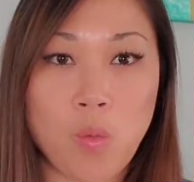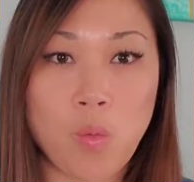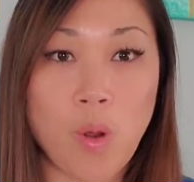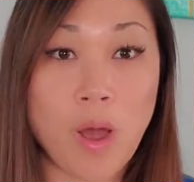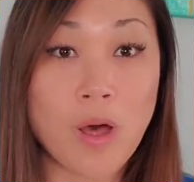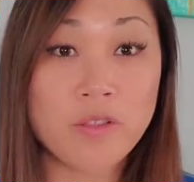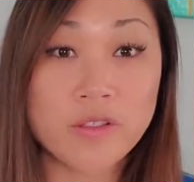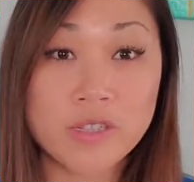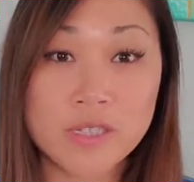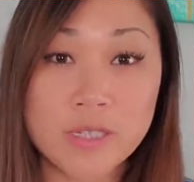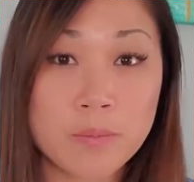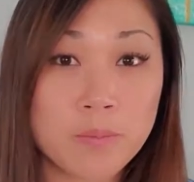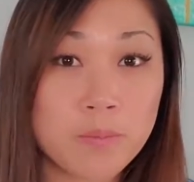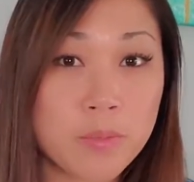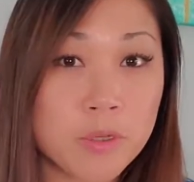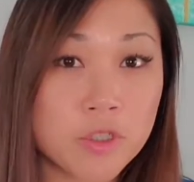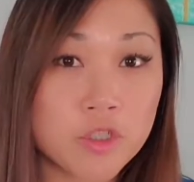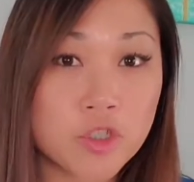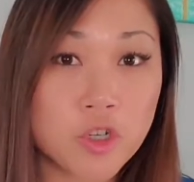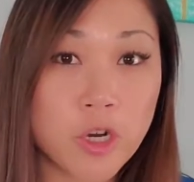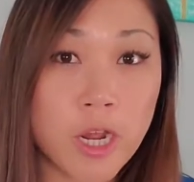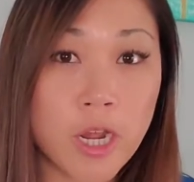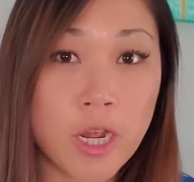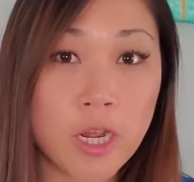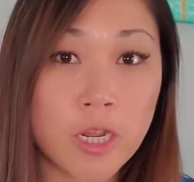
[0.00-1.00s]
Wealthsimple
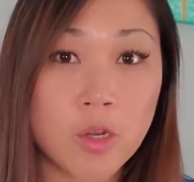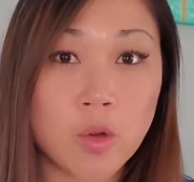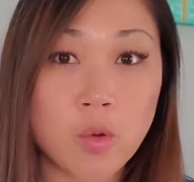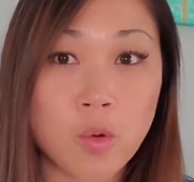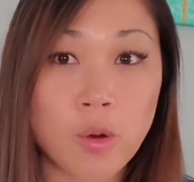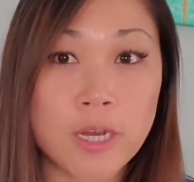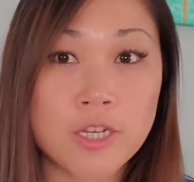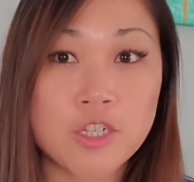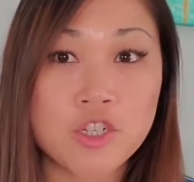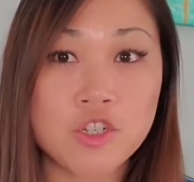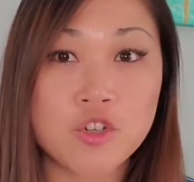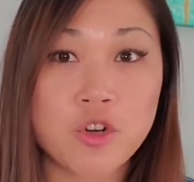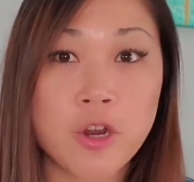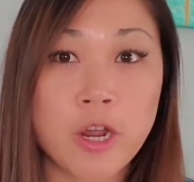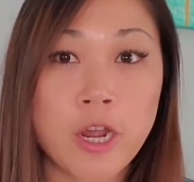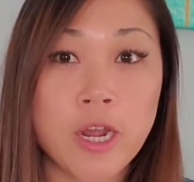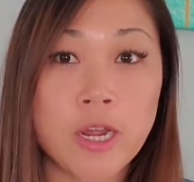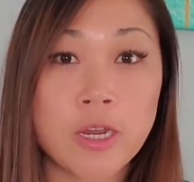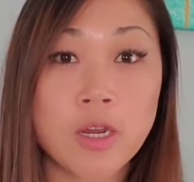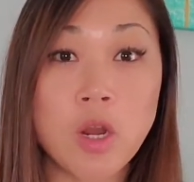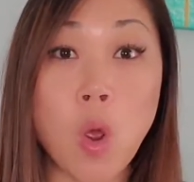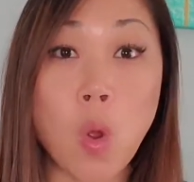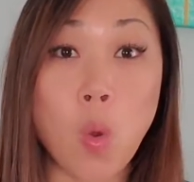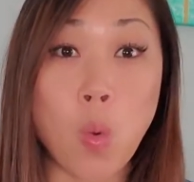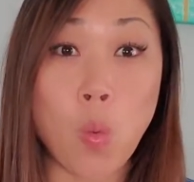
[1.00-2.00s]
Trade,
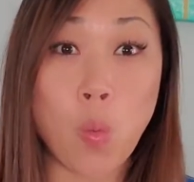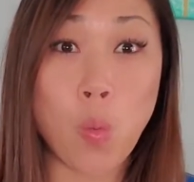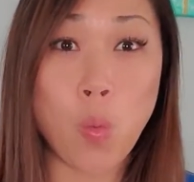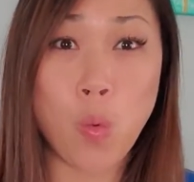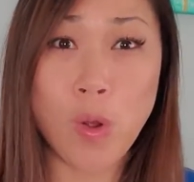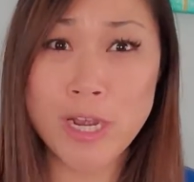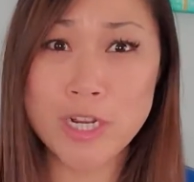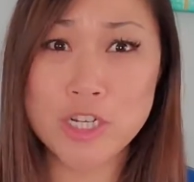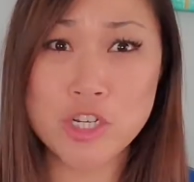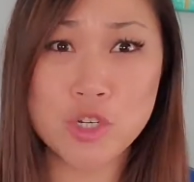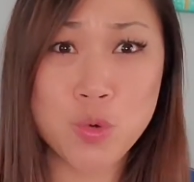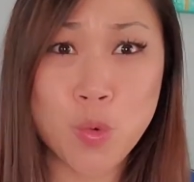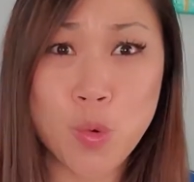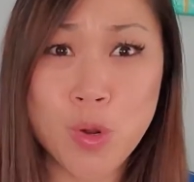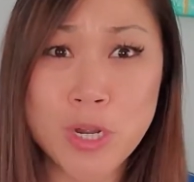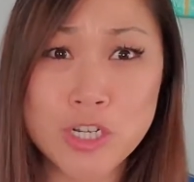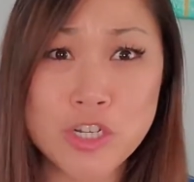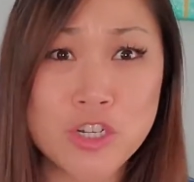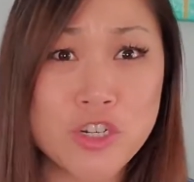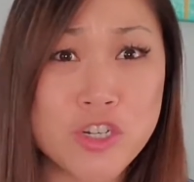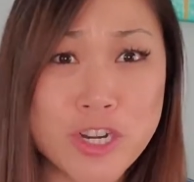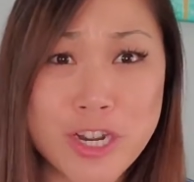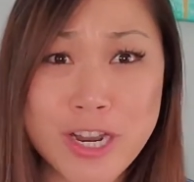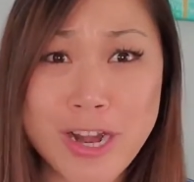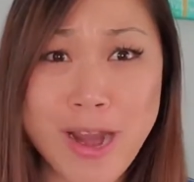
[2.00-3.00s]
Questrade, which one
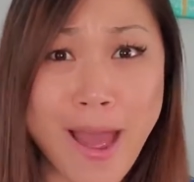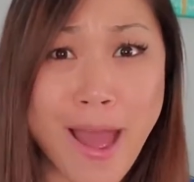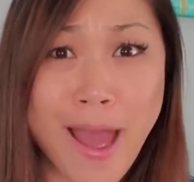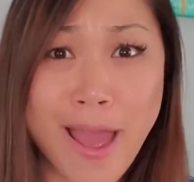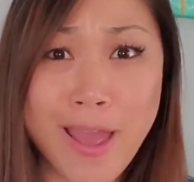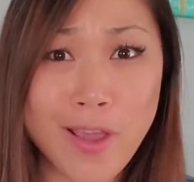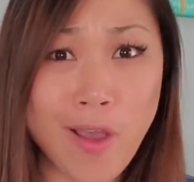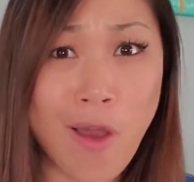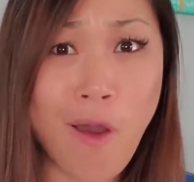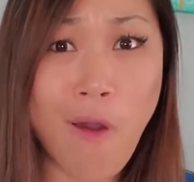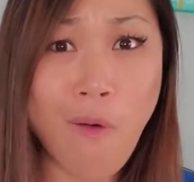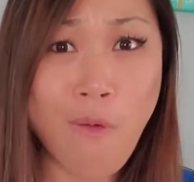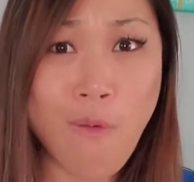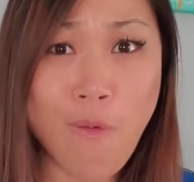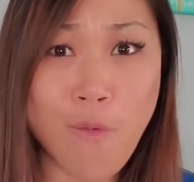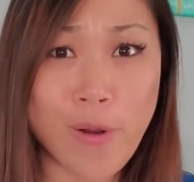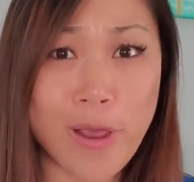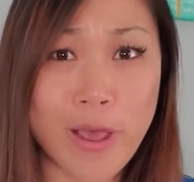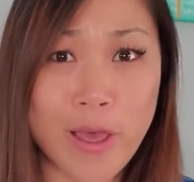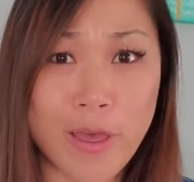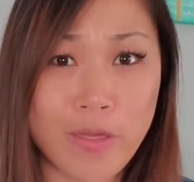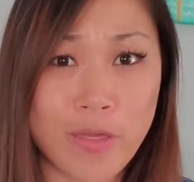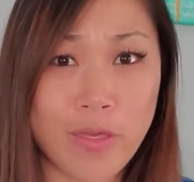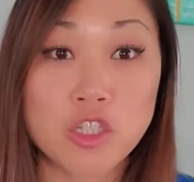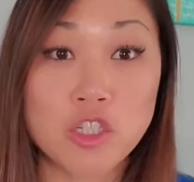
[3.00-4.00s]
should I go
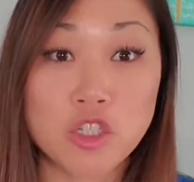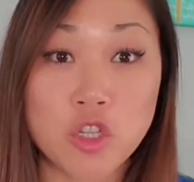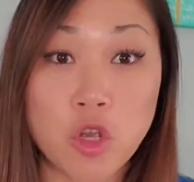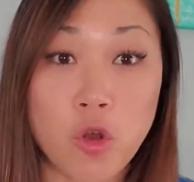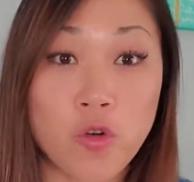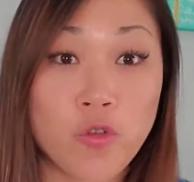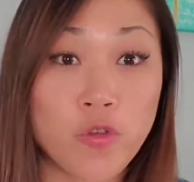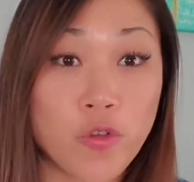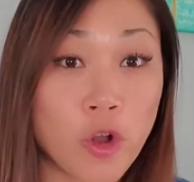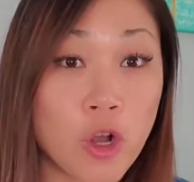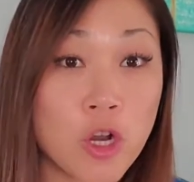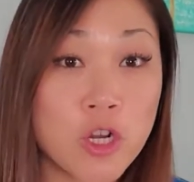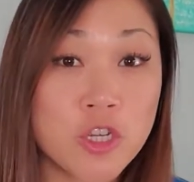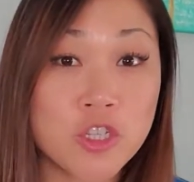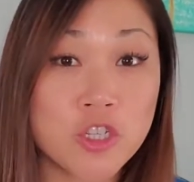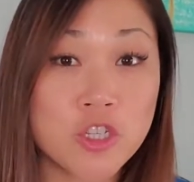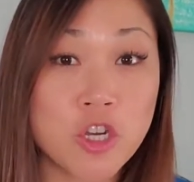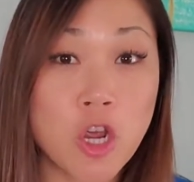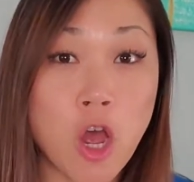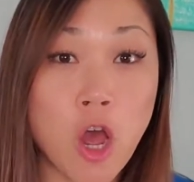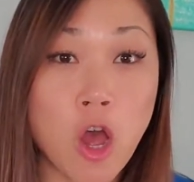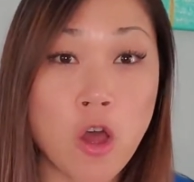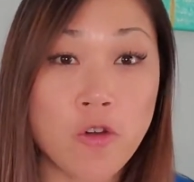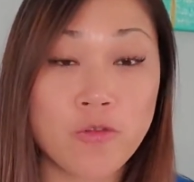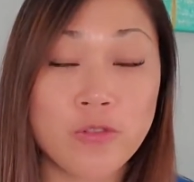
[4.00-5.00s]
with? So first
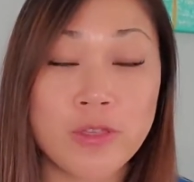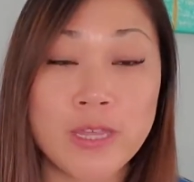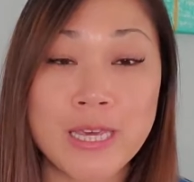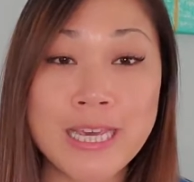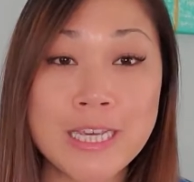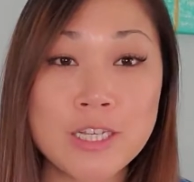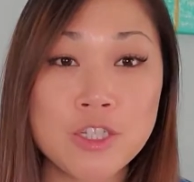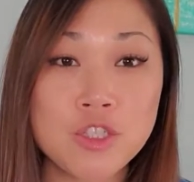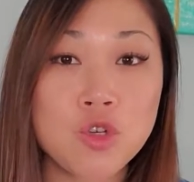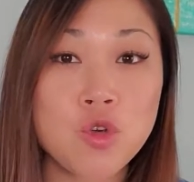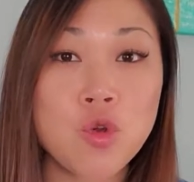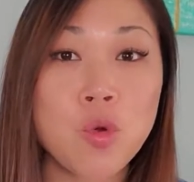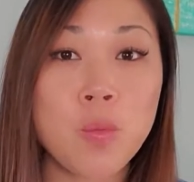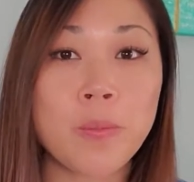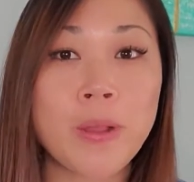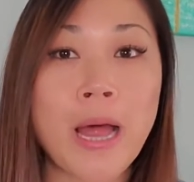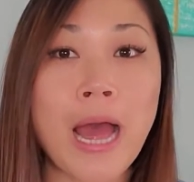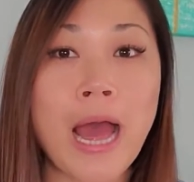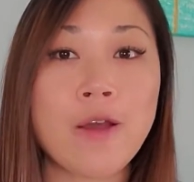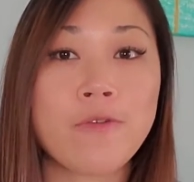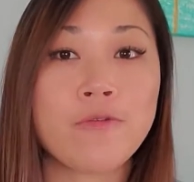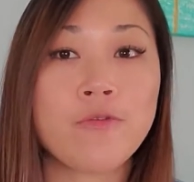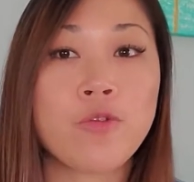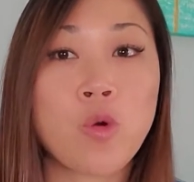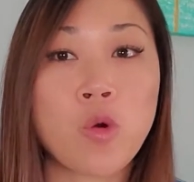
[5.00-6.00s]
off, these two
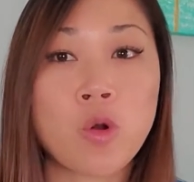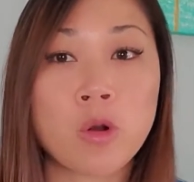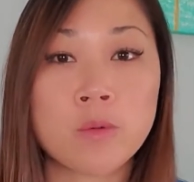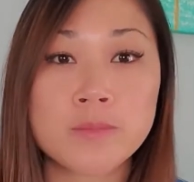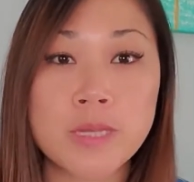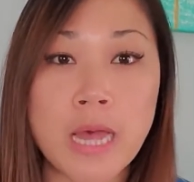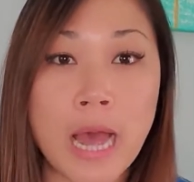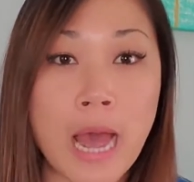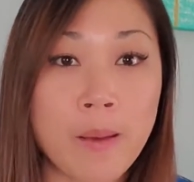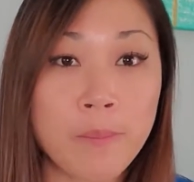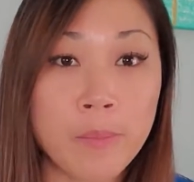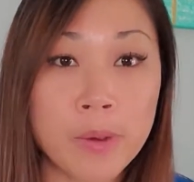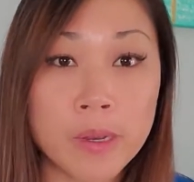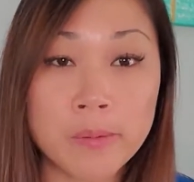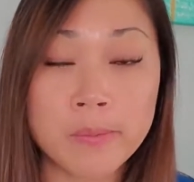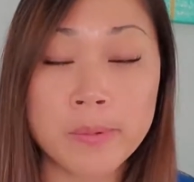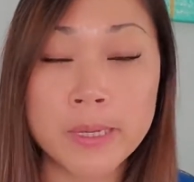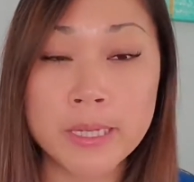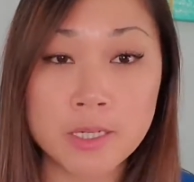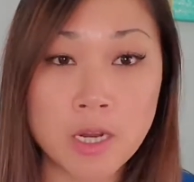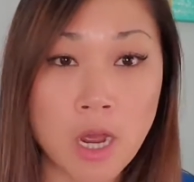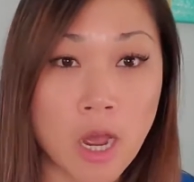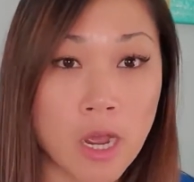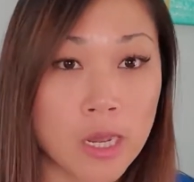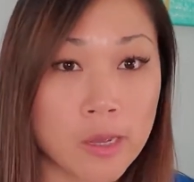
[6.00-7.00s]
platforms I'm going to
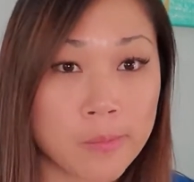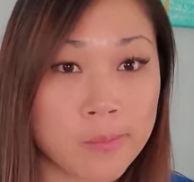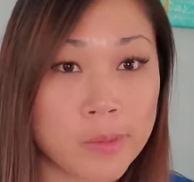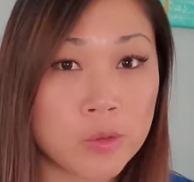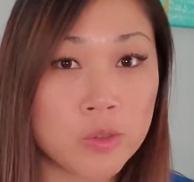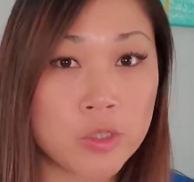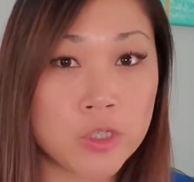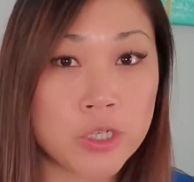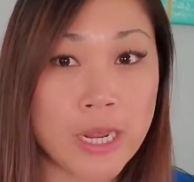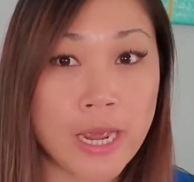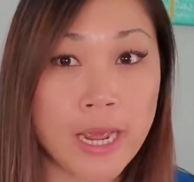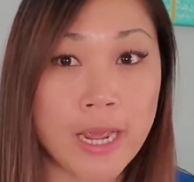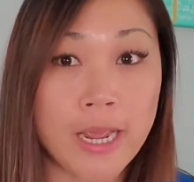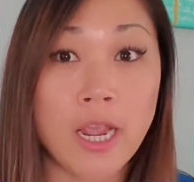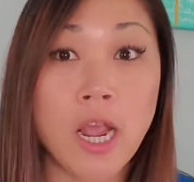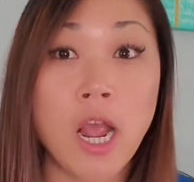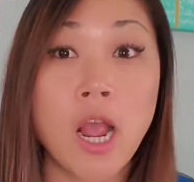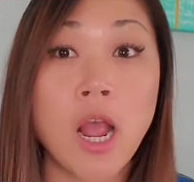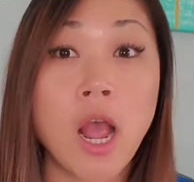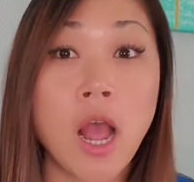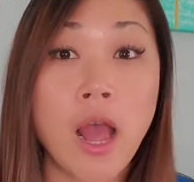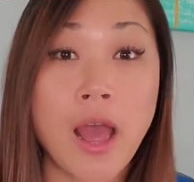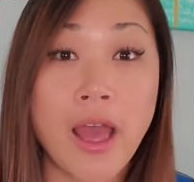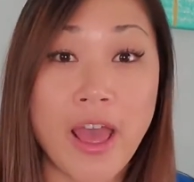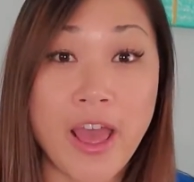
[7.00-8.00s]
be talking about today
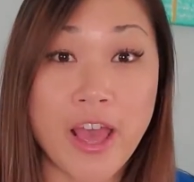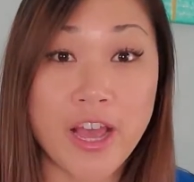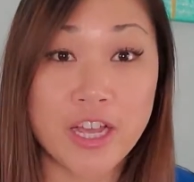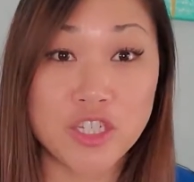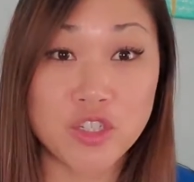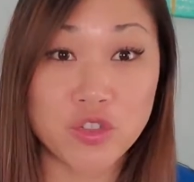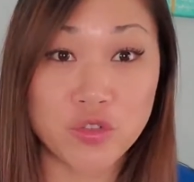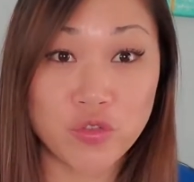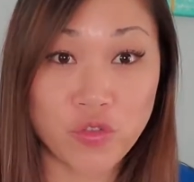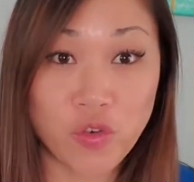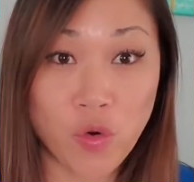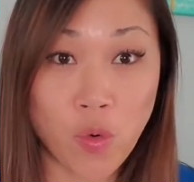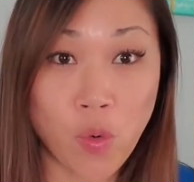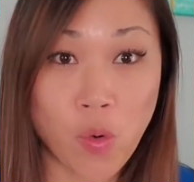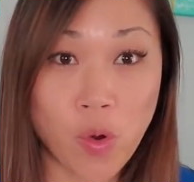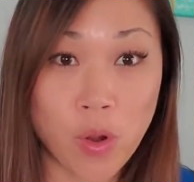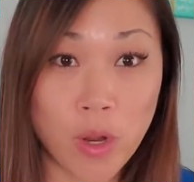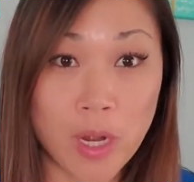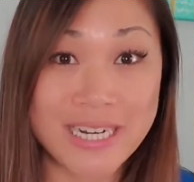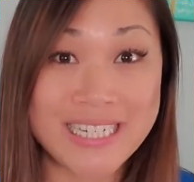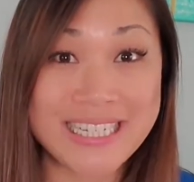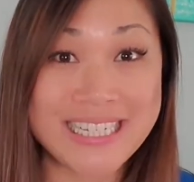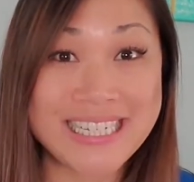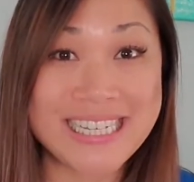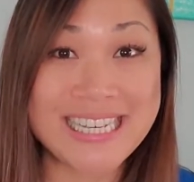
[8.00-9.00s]
is
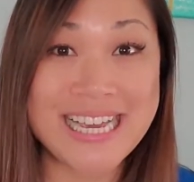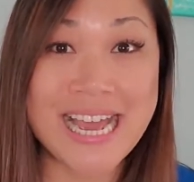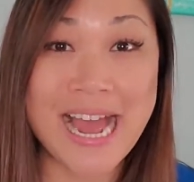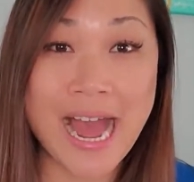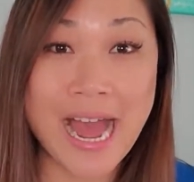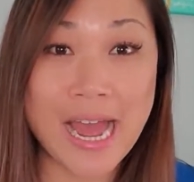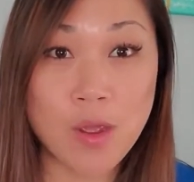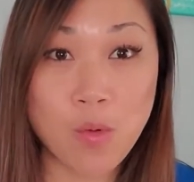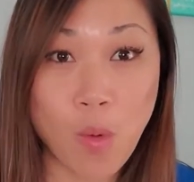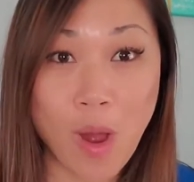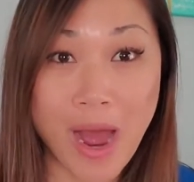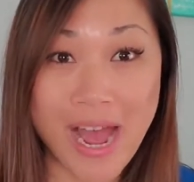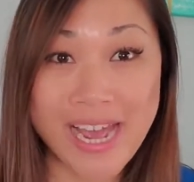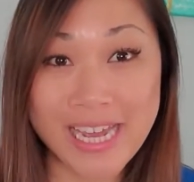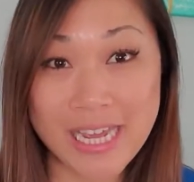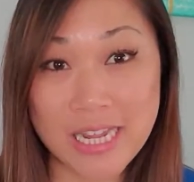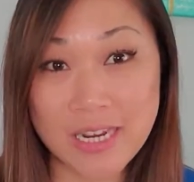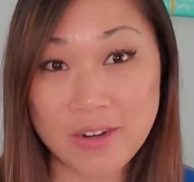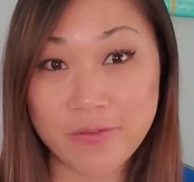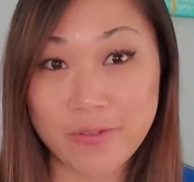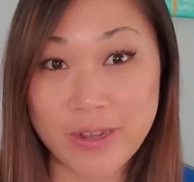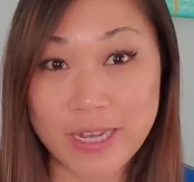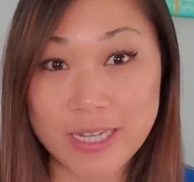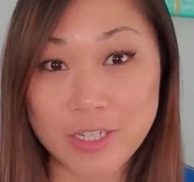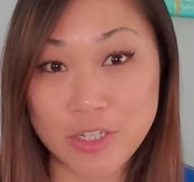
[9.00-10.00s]
for DIY
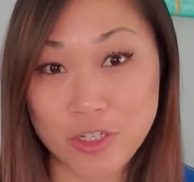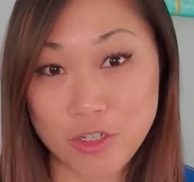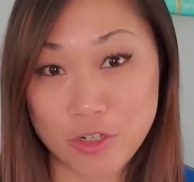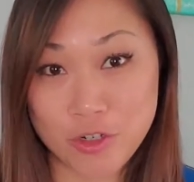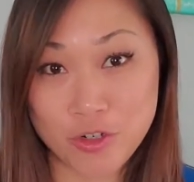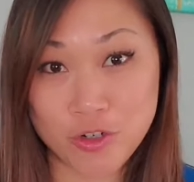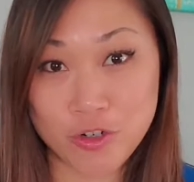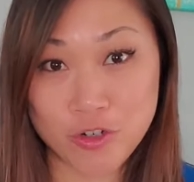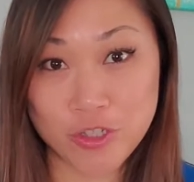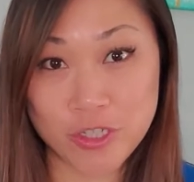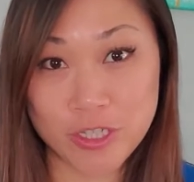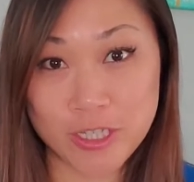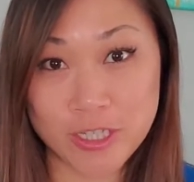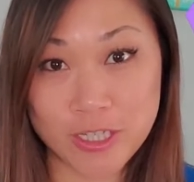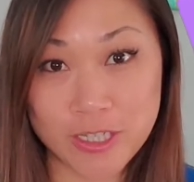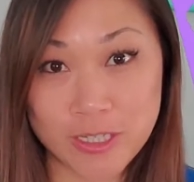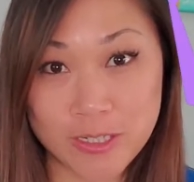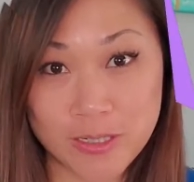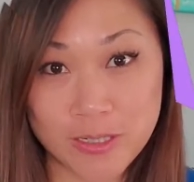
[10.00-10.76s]
investors.